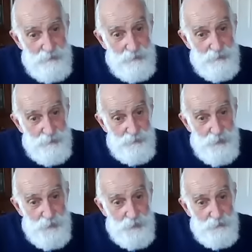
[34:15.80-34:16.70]
is it as
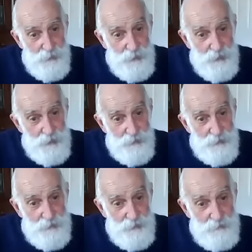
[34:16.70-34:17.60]
real as we think it
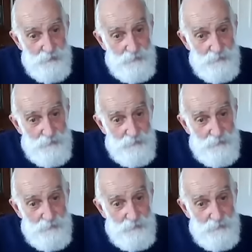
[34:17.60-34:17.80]
is?